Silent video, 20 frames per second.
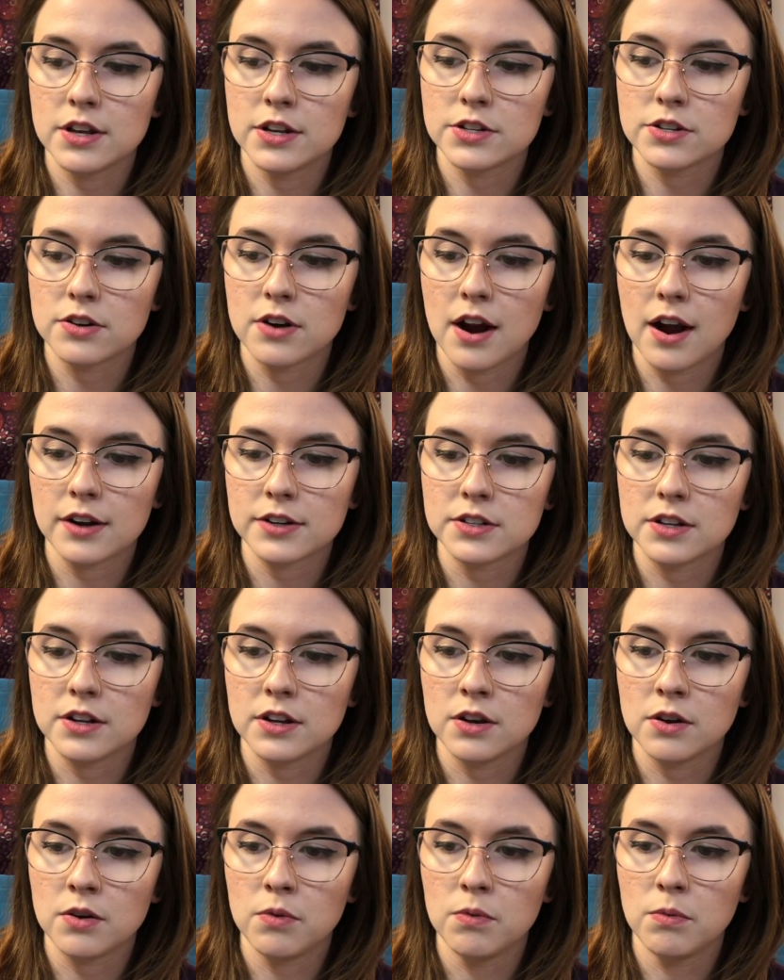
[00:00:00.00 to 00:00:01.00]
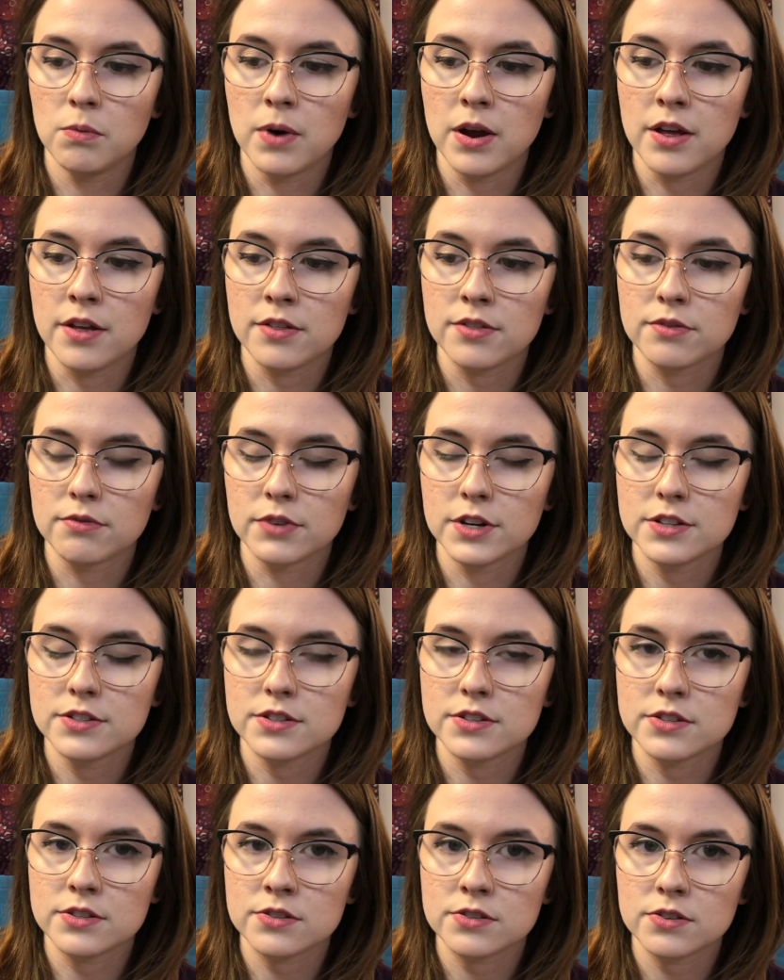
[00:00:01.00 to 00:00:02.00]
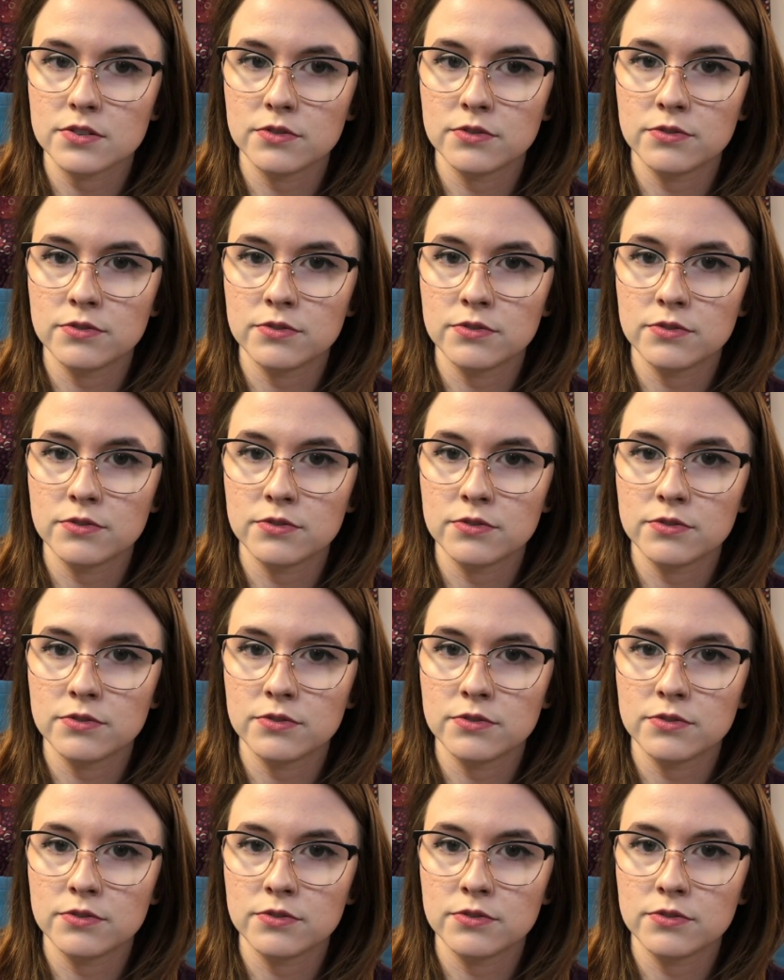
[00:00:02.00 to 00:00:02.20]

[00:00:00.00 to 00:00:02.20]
interacting with Reese's